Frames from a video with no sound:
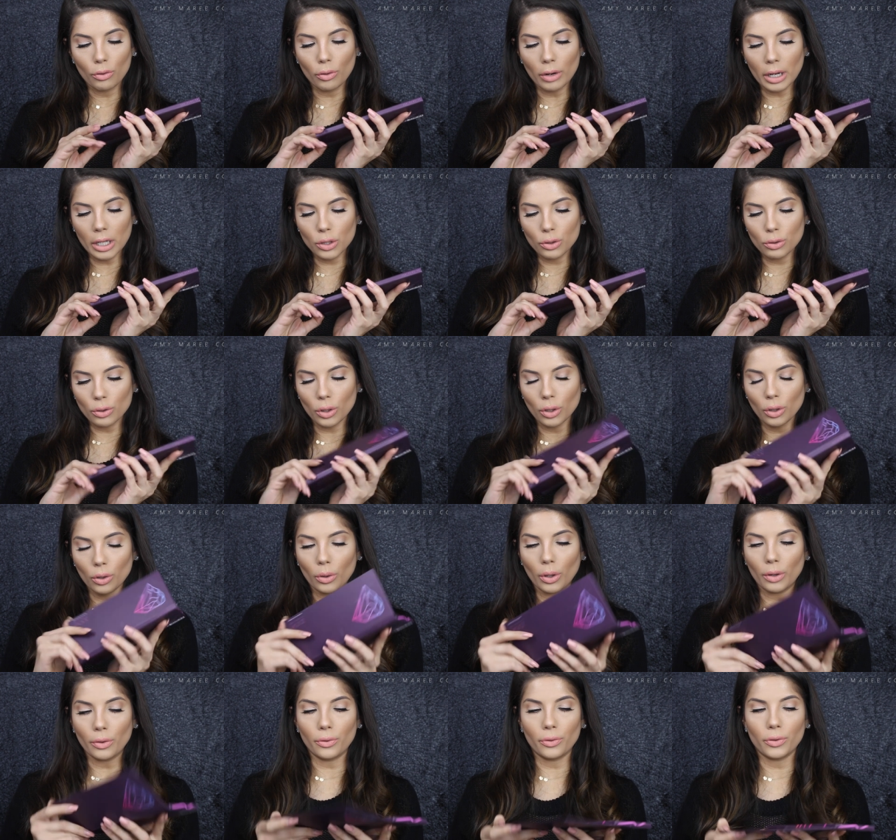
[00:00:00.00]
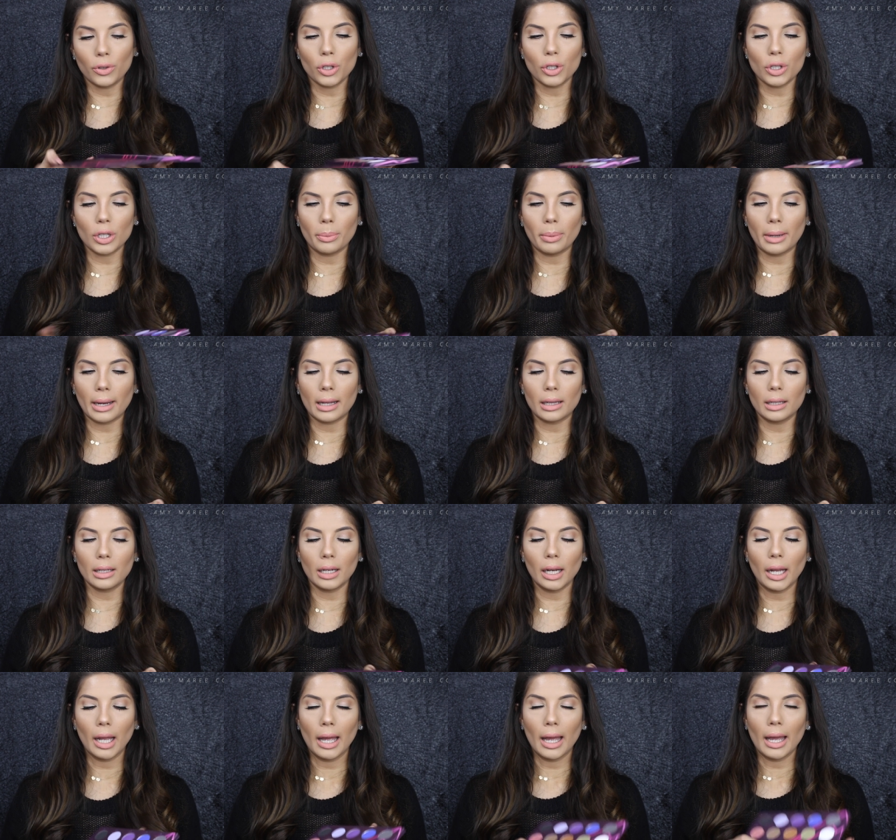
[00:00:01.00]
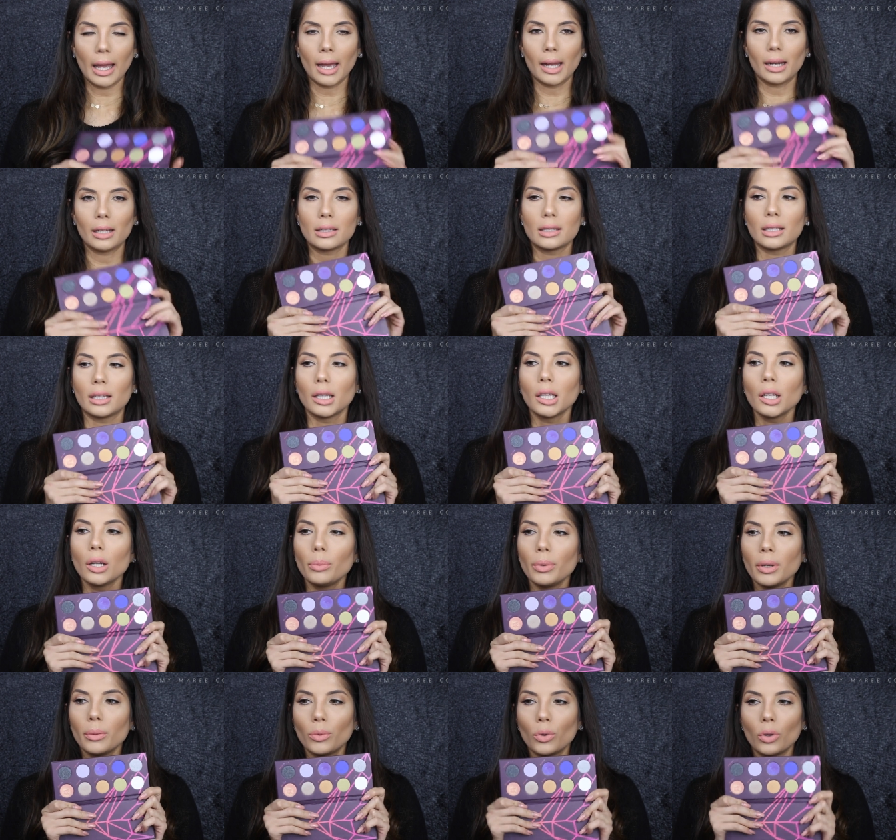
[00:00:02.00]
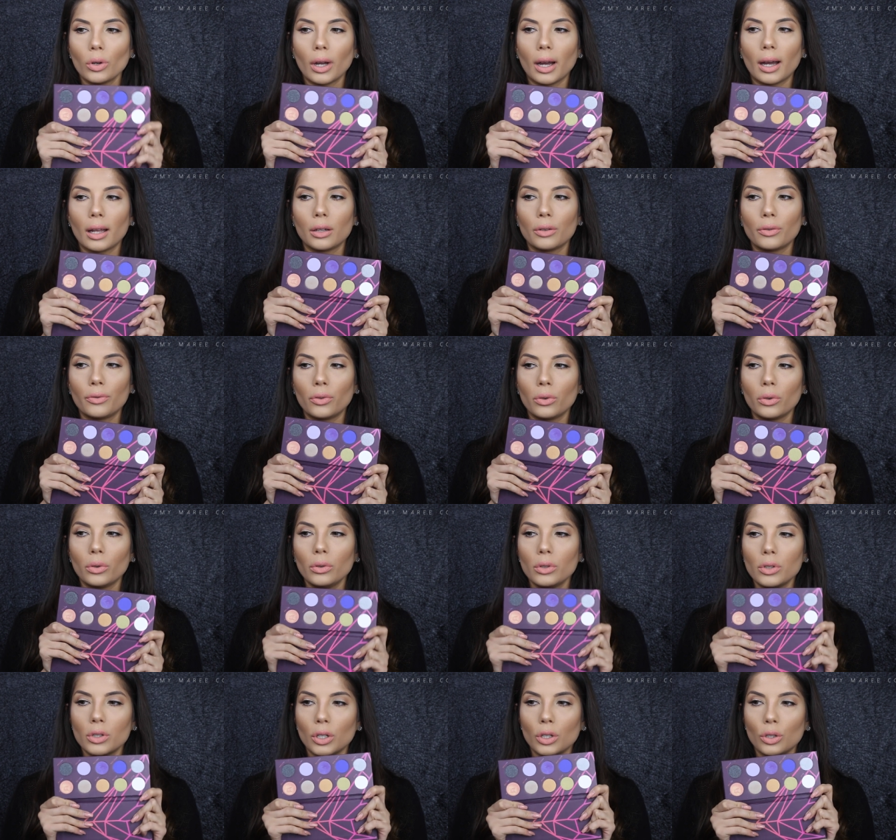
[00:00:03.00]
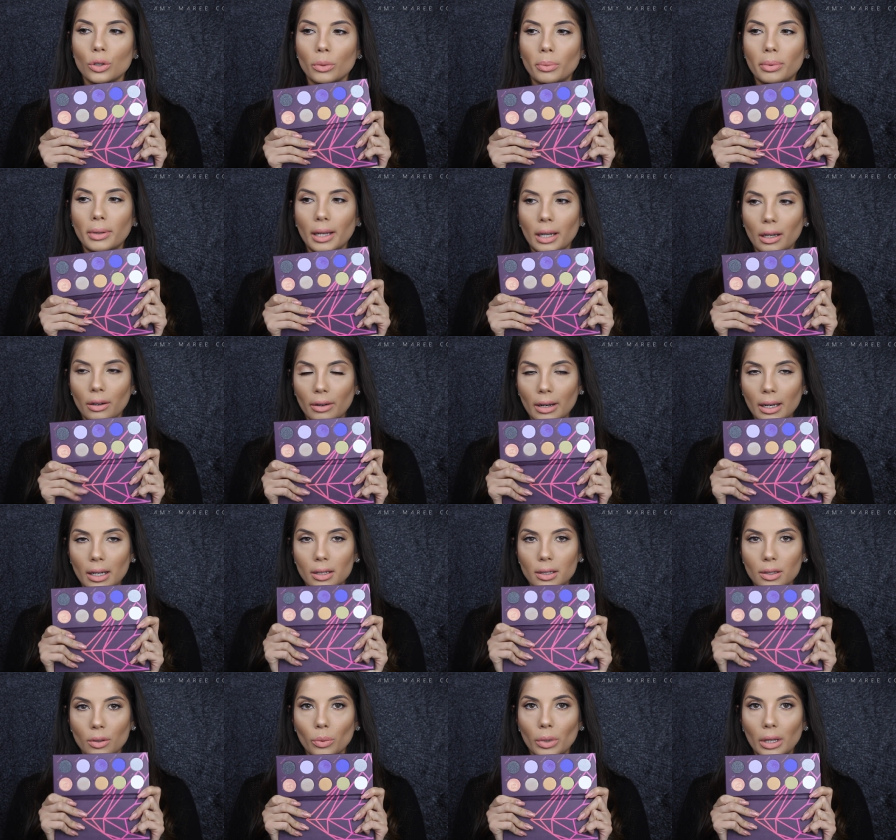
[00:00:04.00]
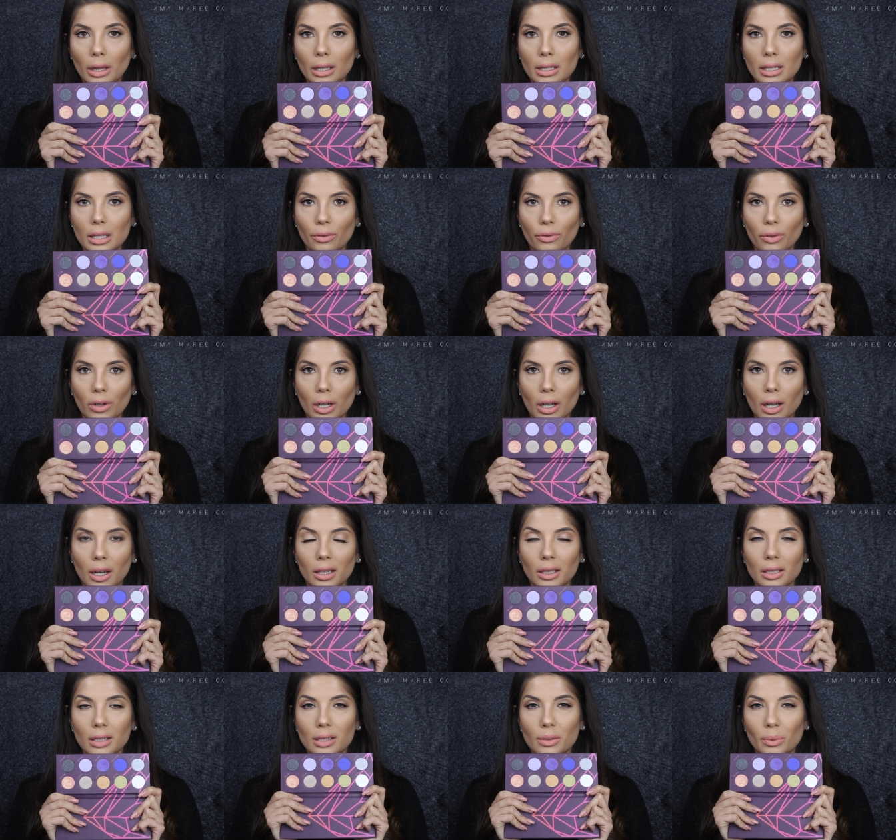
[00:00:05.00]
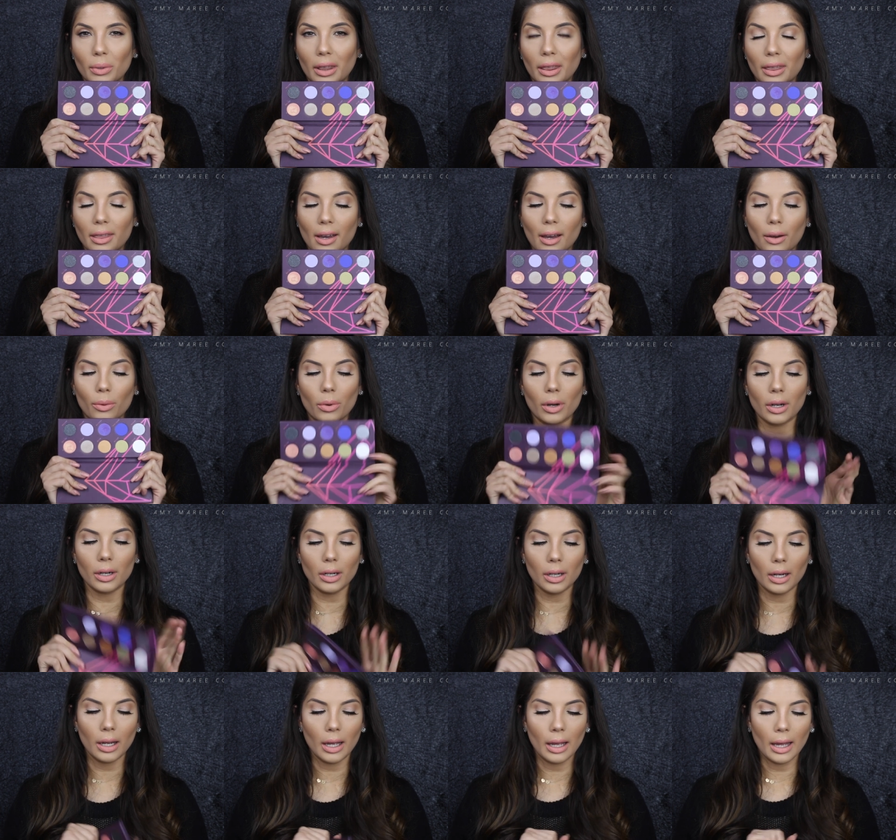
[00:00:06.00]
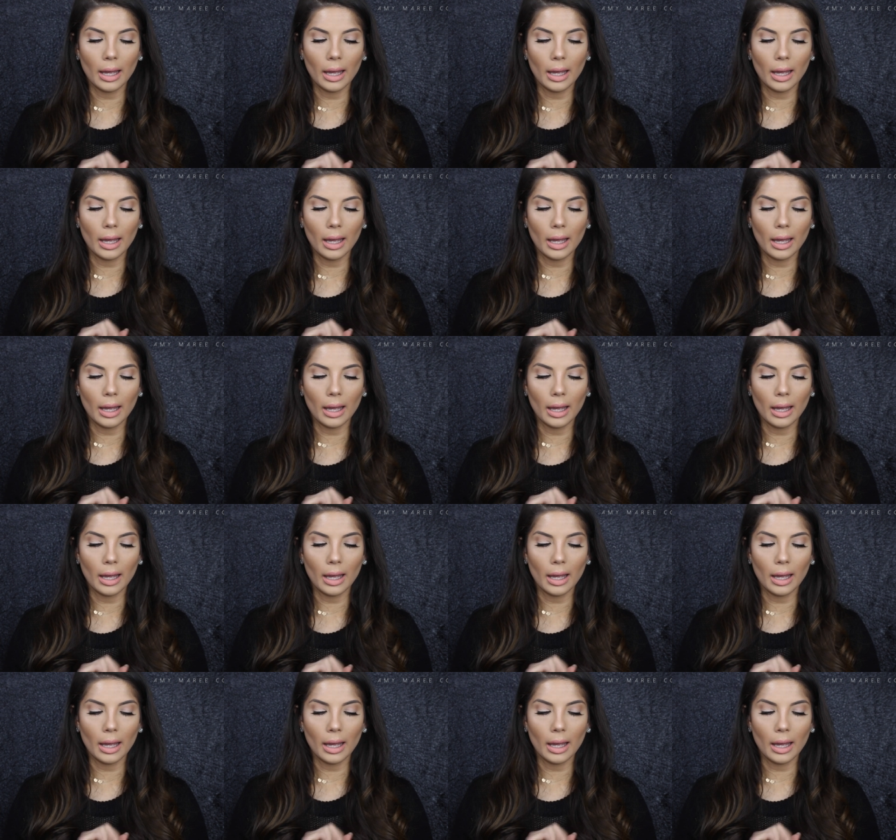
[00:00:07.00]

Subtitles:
Retro Future palette and it's a little bit more colorful, so you could play around with different colors with that one.